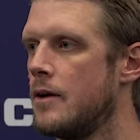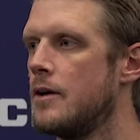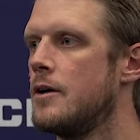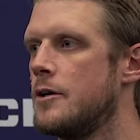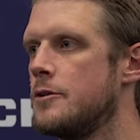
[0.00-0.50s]

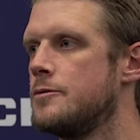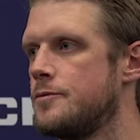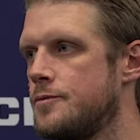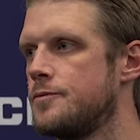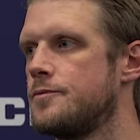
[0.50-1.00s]
Obviously,
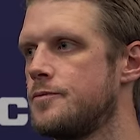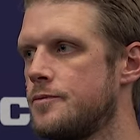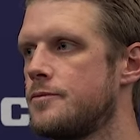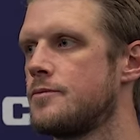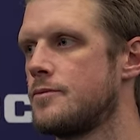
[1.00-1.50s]
didn't work out
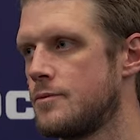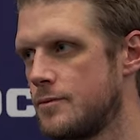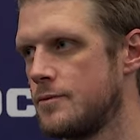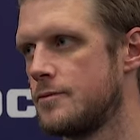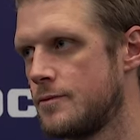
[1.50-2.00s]
the way you wanted.
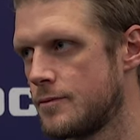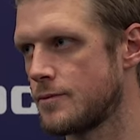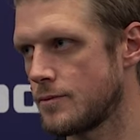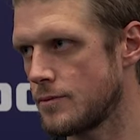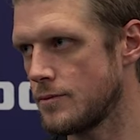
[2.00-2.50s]
But what what
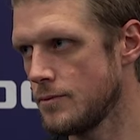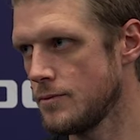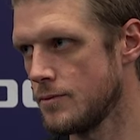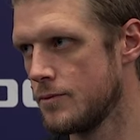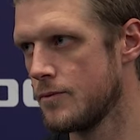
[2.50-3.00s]
did you
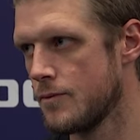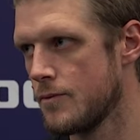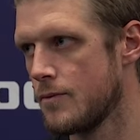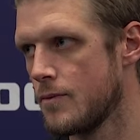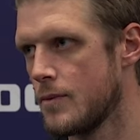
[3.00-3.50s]
when you
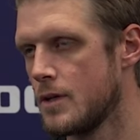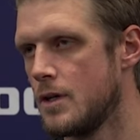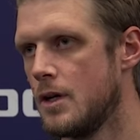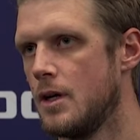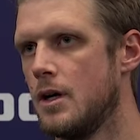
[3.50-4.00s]
saw it like
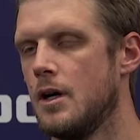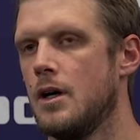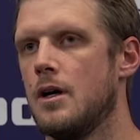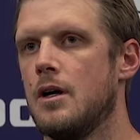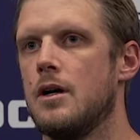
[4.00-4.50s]
about the
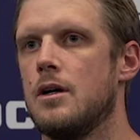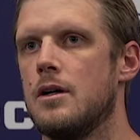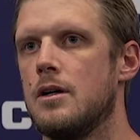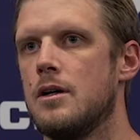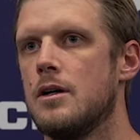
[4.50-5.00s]
defensive
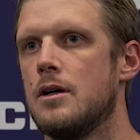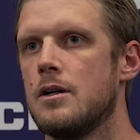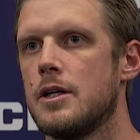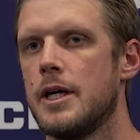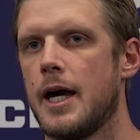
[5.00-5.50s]
look there?
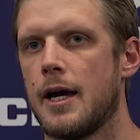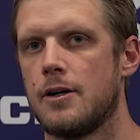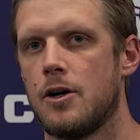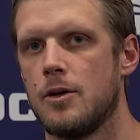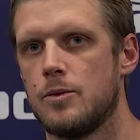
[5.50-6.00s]
Yeah,
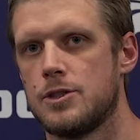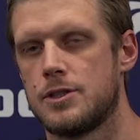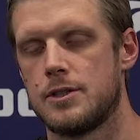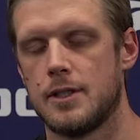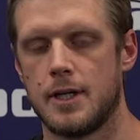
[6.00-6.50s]
no, it
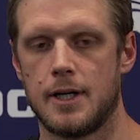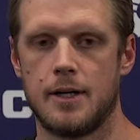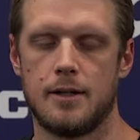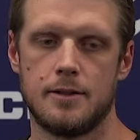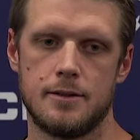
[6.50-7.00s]
was
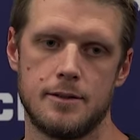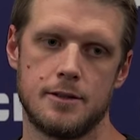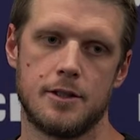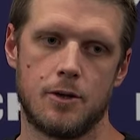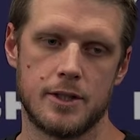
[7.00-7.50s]
uh,
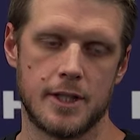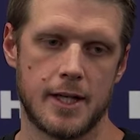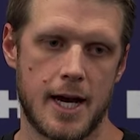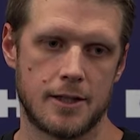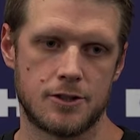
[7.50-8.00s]
you know it,
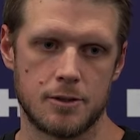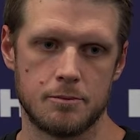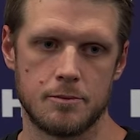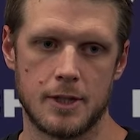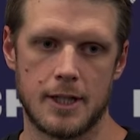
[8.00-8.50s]
it had
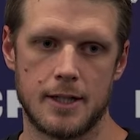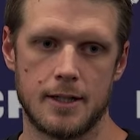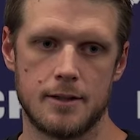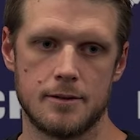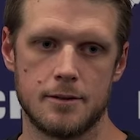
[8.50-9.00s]
some
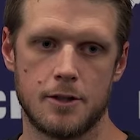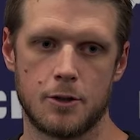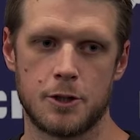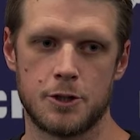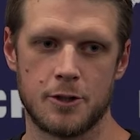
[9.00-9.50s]
uh, you
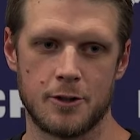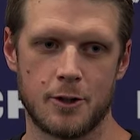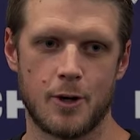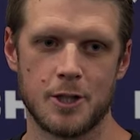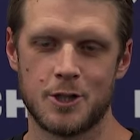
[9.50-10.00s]
know because the
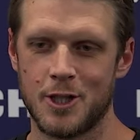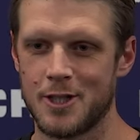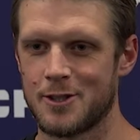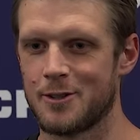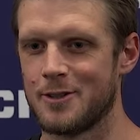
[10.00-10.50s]
question
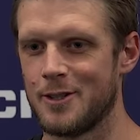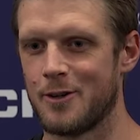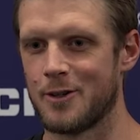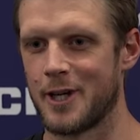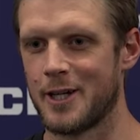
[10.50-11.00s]
is are you
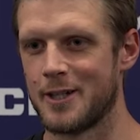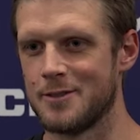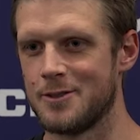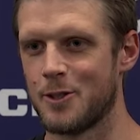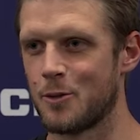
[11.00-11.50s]
know are they going
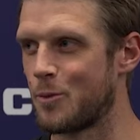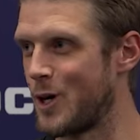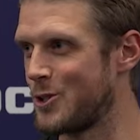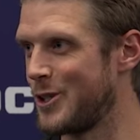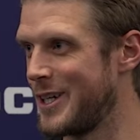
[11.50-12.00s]
to zero
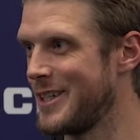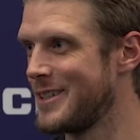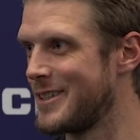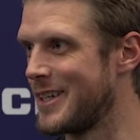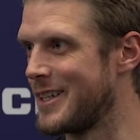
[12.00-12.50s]
pressure you
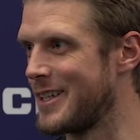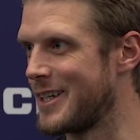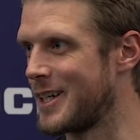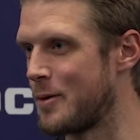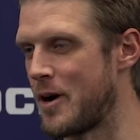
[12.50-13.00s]
and,
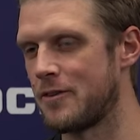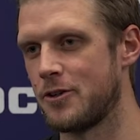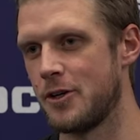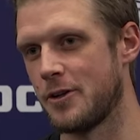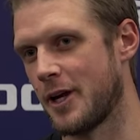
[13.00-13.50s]
and come
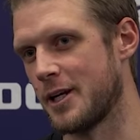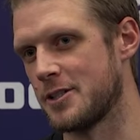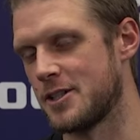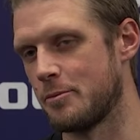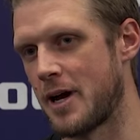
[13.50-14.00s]
after you? Or are they going
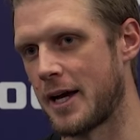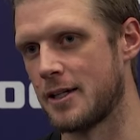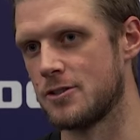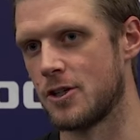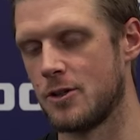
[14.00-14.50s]
to sit
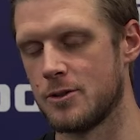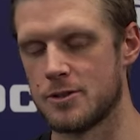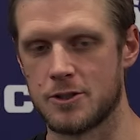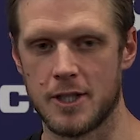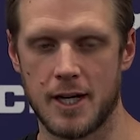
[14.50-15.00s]
back in zone?
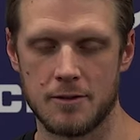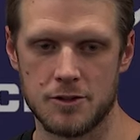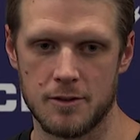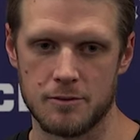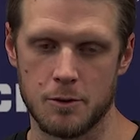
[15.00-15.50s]
And so you got to have
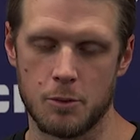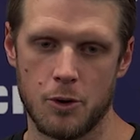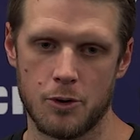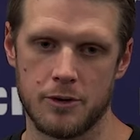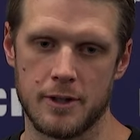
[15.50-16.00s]
something for
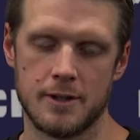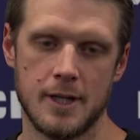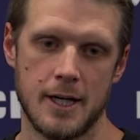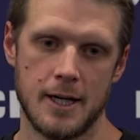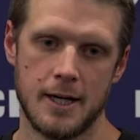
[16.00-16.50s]
both and.
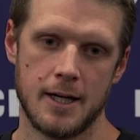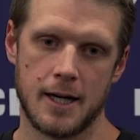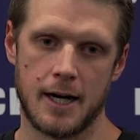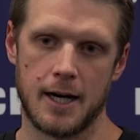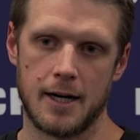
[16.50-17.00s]

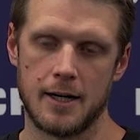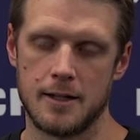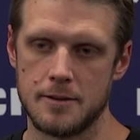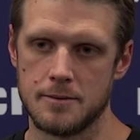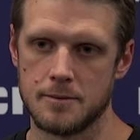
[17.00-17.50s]

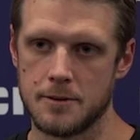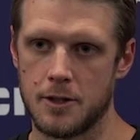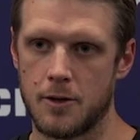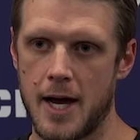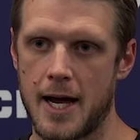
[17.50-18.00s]
Uh, you
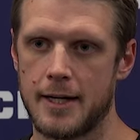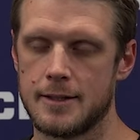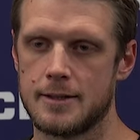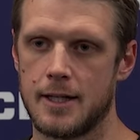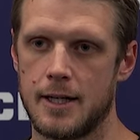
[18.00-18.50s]
know, had
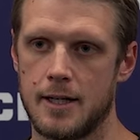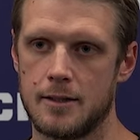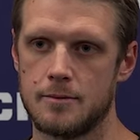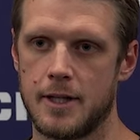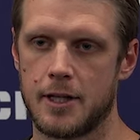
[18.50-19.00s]
it
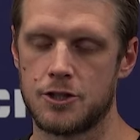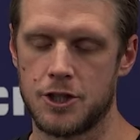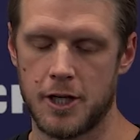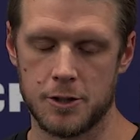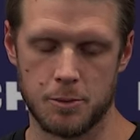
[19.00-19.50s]
uh, that
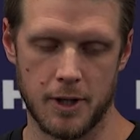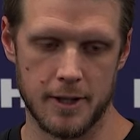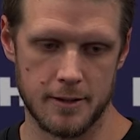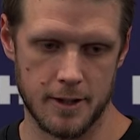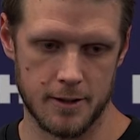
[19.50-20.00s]
exchange
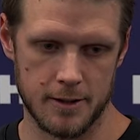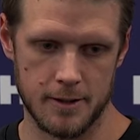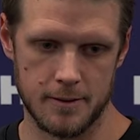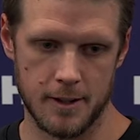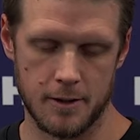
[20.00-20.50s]
play there into
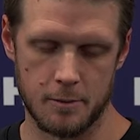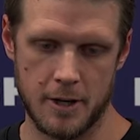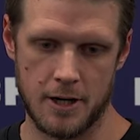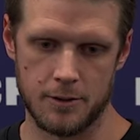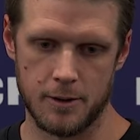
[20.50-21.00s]
into the
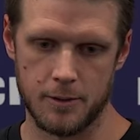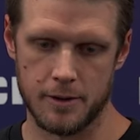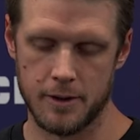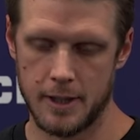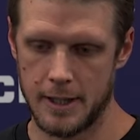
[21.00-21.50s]
boundary
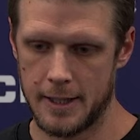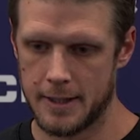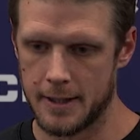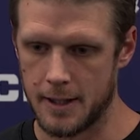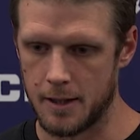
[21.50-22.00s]
with
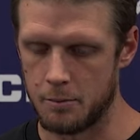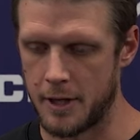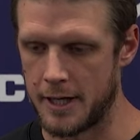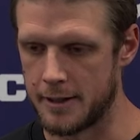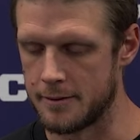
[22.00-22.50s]
uh,
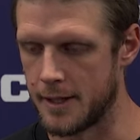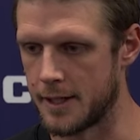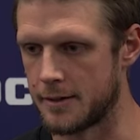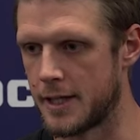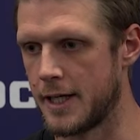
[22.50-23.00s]
Ben and,
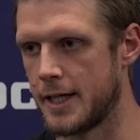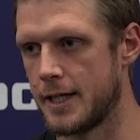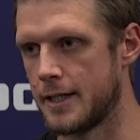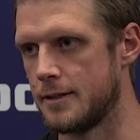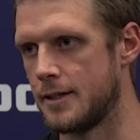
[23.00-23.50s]
and
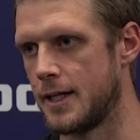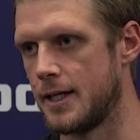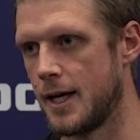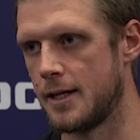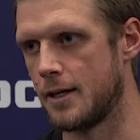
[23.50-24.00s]
Keagan and,
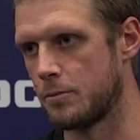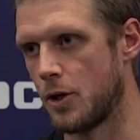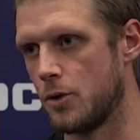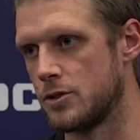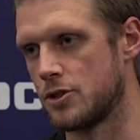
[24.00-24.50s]
and, ended up
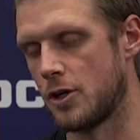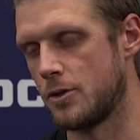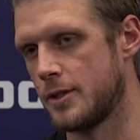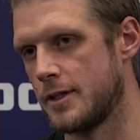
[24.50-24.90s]
going zone.